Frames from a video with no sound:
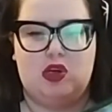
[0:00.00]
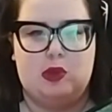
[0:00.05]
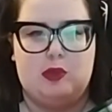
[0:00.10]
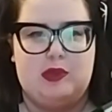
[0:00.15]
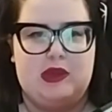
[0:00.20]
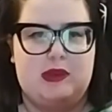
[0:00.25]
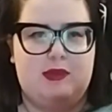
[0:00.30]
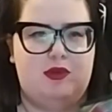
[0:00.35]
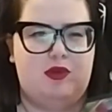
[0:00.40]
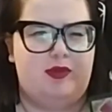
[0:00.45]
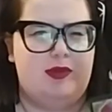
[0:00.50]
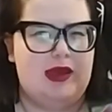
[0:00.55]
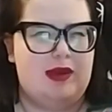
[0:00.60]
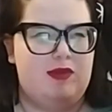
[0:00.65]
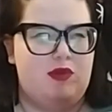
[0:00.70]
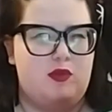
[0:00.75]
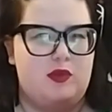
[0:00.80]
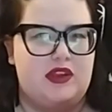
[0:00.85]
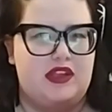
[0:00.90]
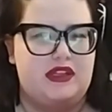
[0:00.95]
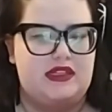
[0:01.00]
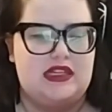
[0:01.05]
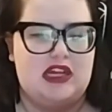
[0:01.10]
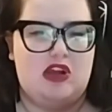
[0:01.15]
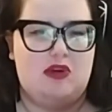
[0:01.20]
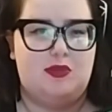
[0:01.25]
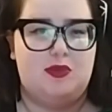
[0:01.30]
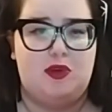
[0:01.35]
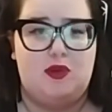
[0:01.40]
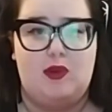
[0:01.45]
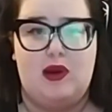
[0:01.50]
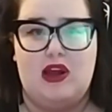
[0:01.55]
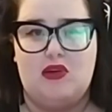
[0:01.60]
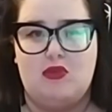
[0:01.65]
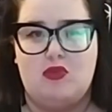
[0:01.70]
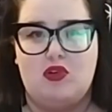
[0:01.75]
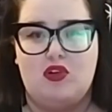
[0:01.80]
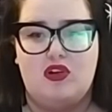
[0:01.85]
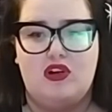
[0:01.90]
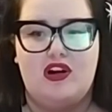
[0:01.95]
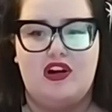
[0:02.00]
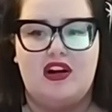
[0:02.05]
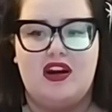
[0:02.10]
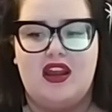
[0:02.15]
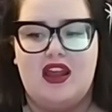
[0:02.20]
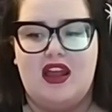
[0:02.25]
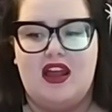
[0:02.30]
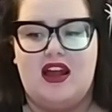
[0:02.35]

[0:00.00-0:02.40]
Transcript: people may be willing to help you out more.